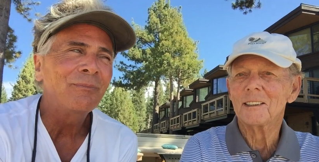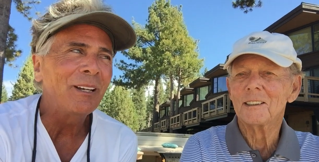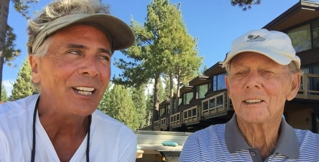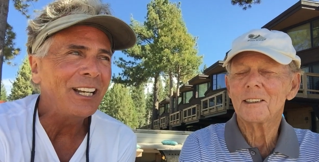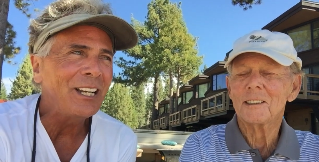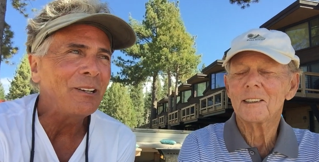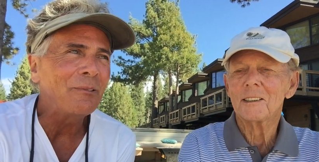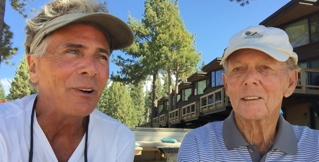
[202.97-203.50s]

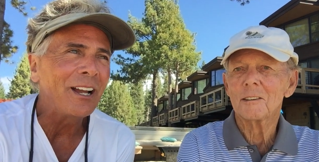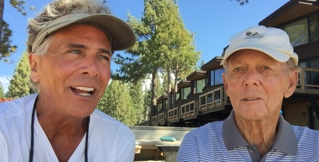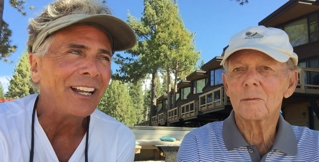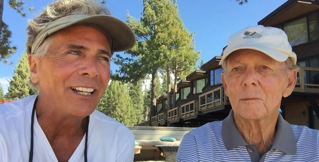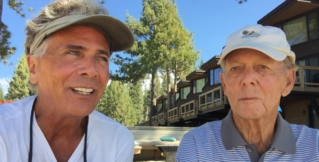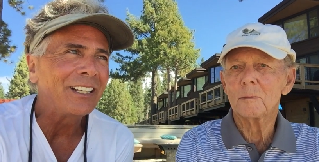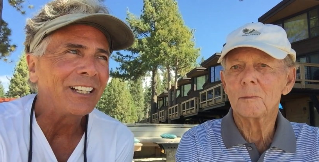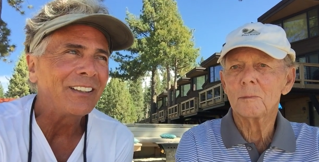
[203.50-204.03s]
Speaker 1: but
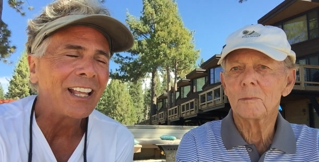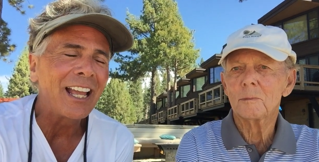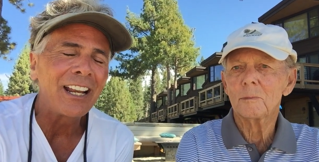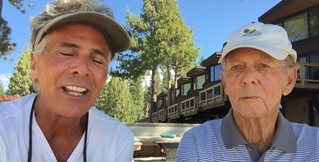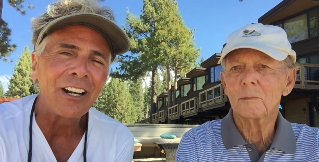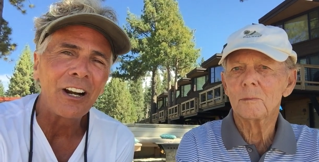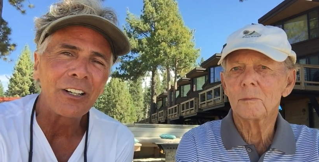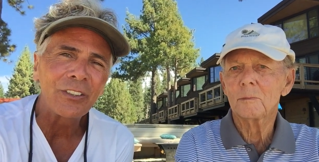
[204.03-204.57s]
anyway, in
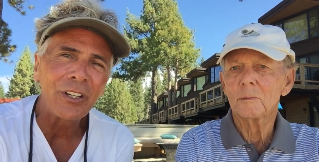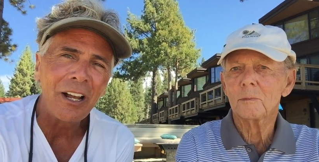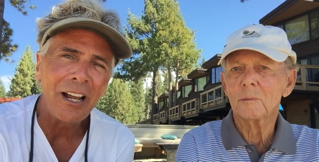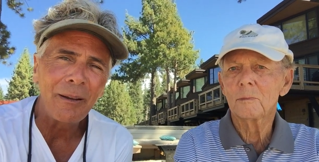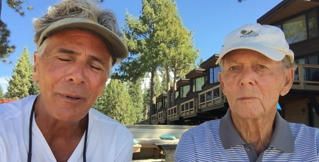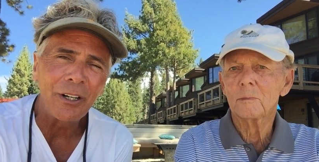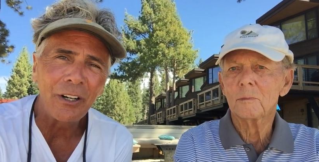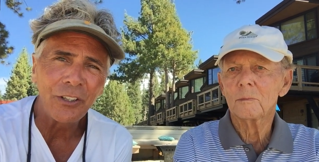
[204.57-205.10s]
that in our
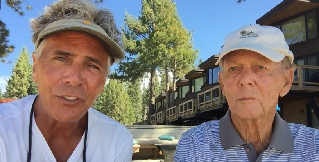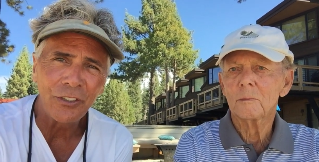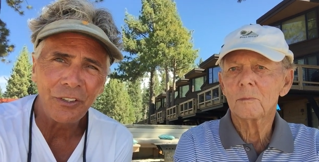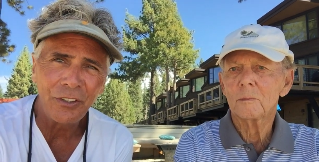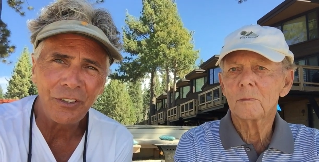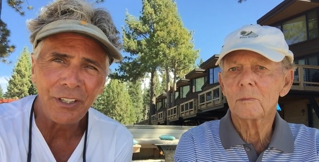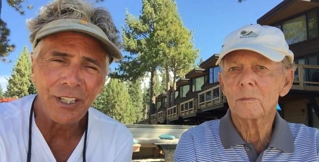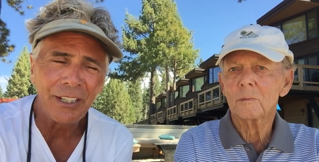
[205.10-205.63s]
time in our
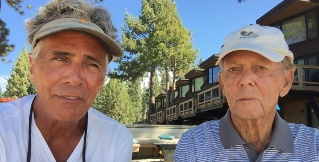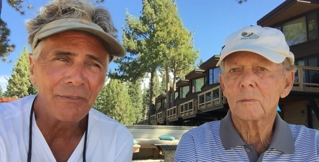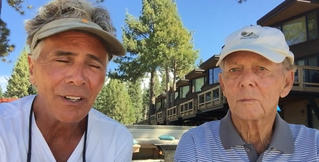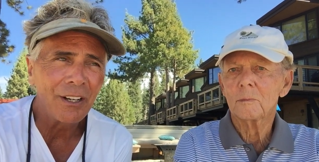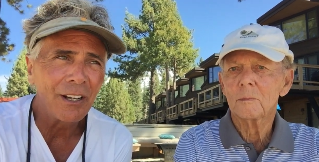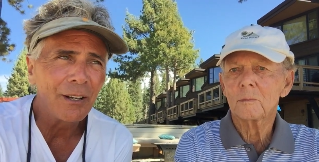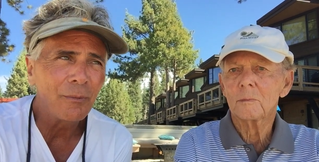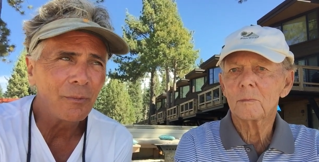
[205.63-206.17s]
journey,
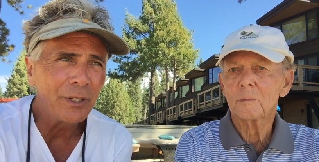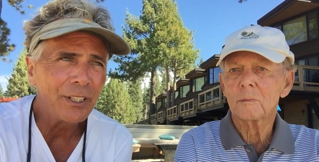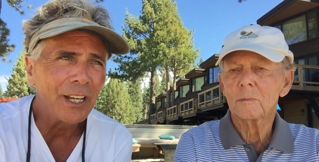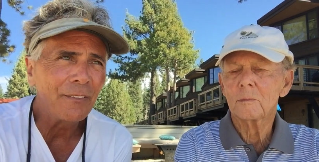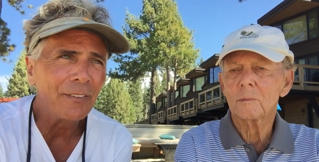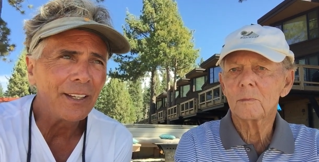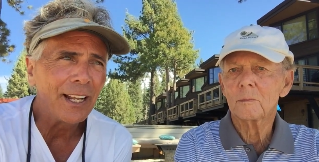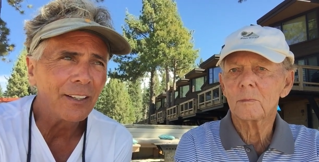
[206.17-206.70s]
um, we
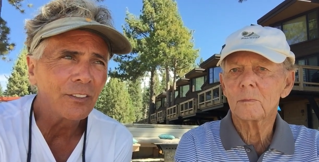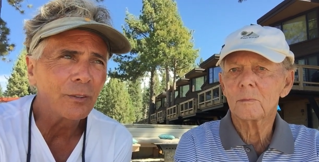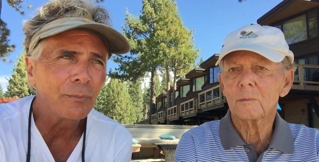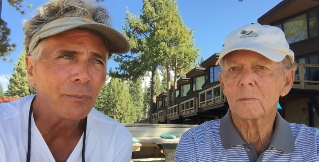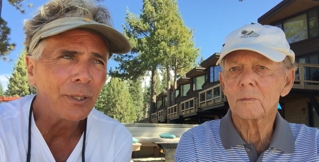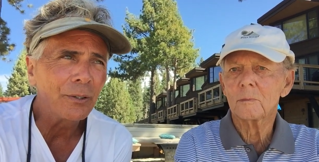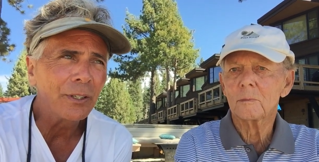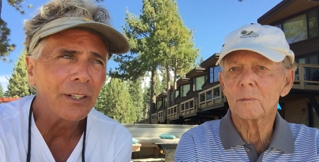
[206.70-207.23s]
definitely had
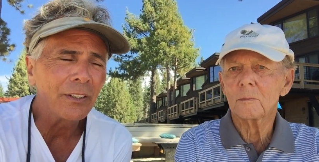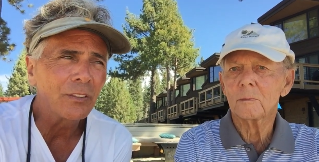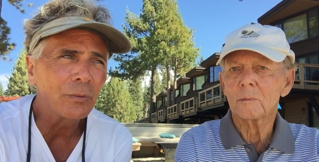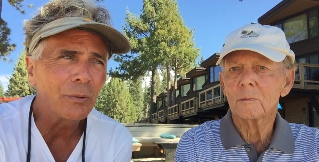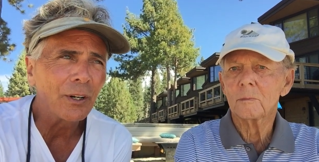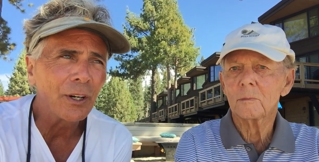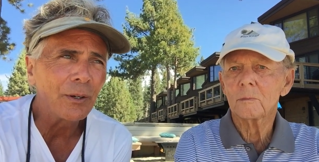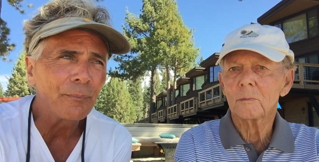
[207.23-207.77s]
some
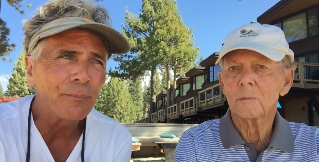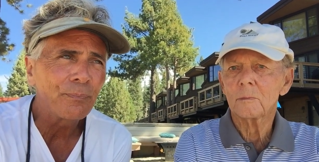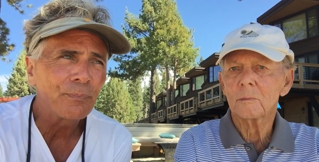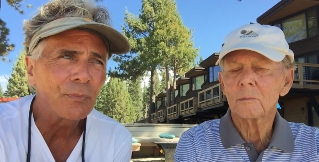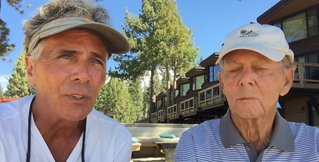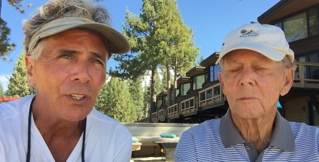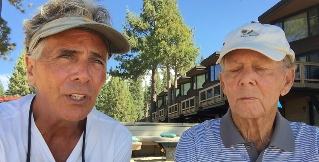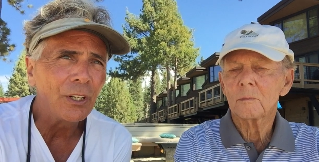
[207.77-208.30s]
periods where,
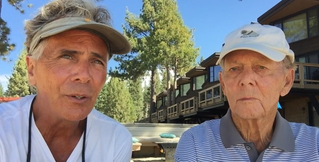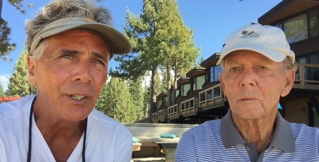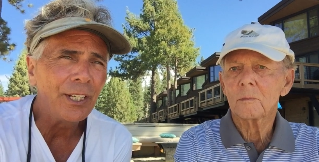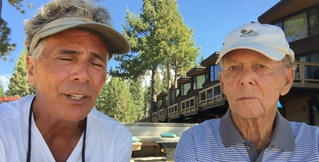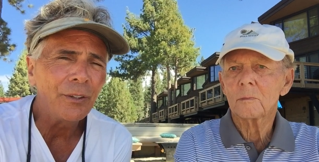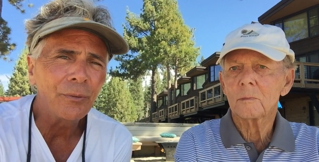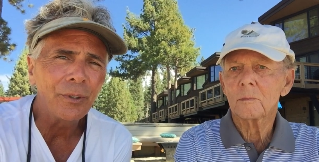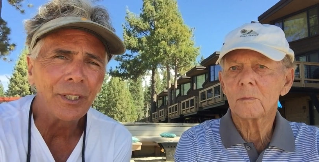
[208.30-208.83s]
you know,
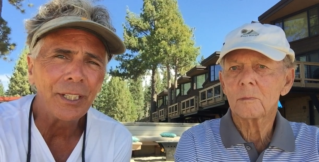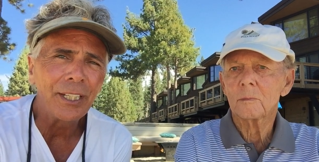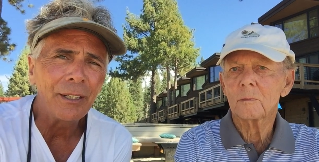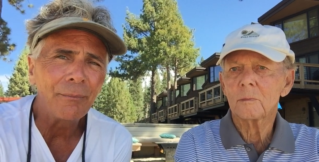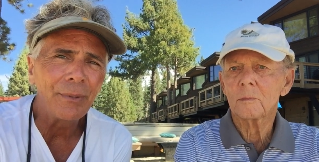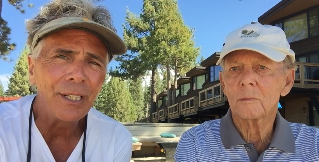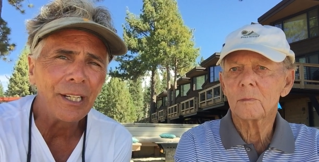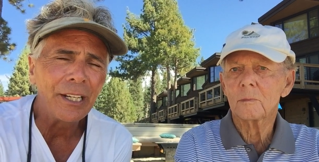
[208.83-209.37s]
he didn't really
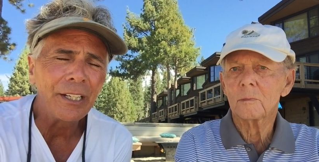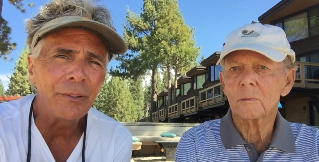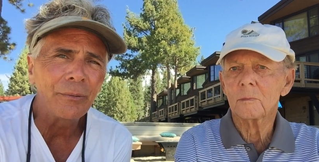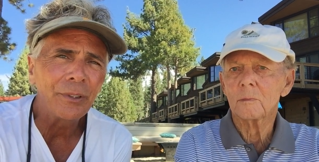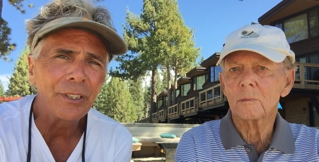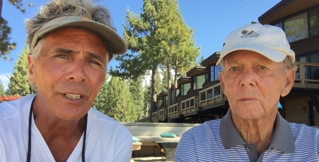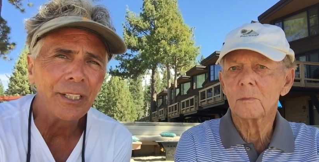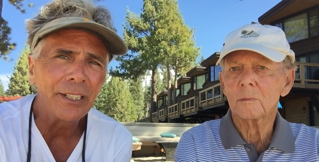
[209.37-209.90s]
get me, I
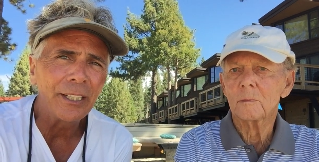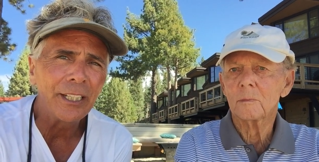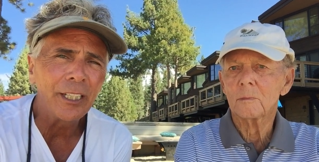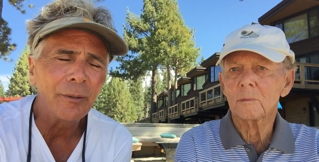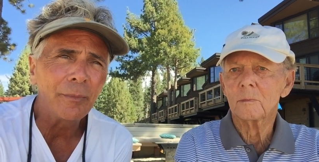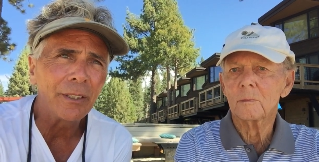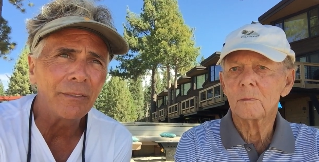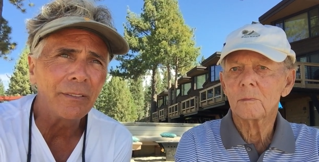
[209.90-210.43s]
didn't really get
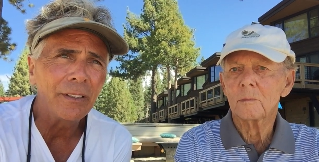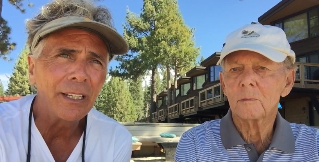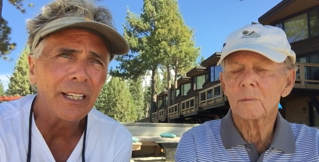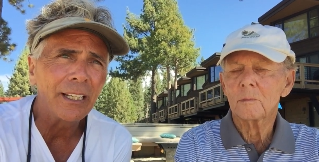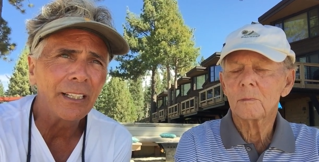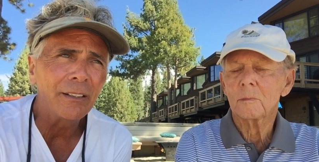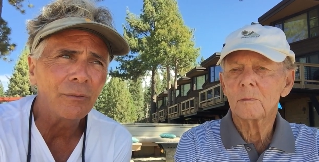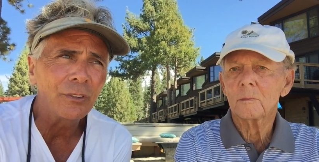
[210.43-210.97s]
him, and
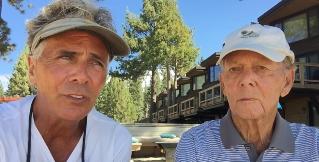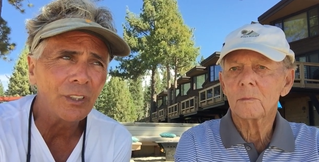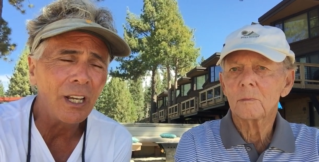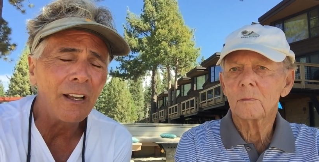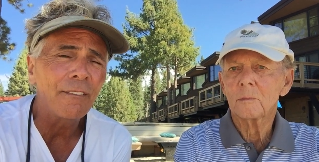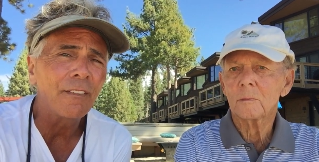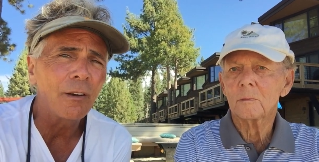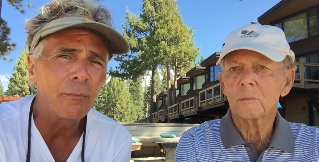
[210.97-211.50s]
and it was
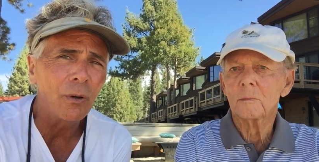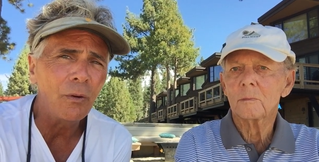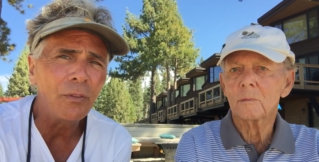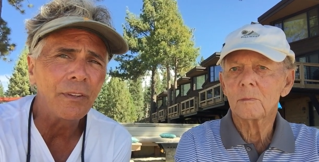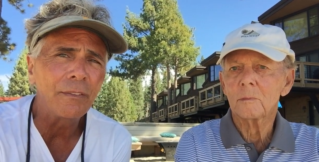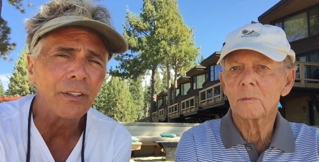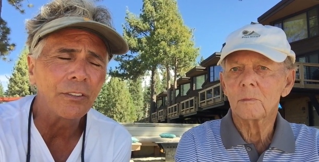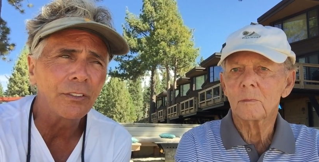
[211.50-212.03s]
tough on
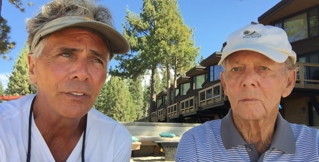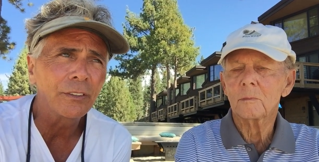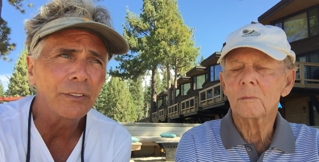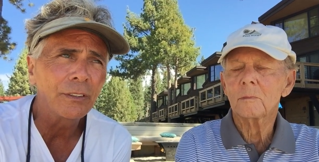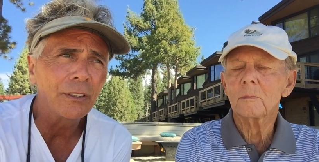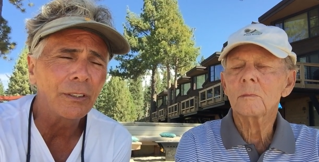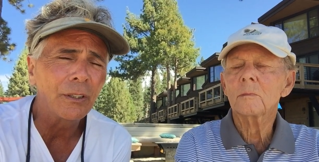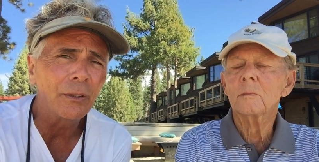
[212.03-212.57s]
both of us.
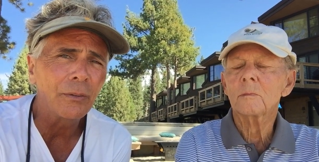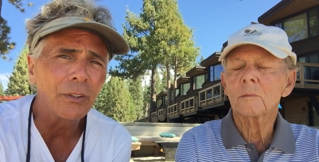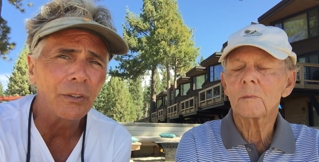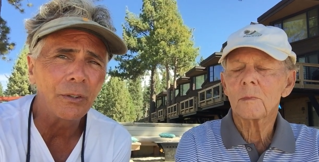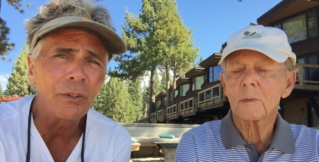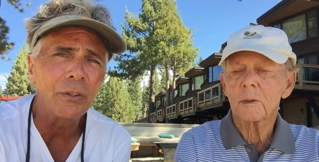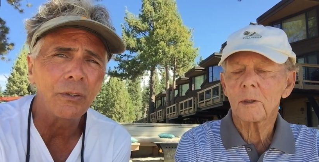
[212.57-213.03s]
You know, the good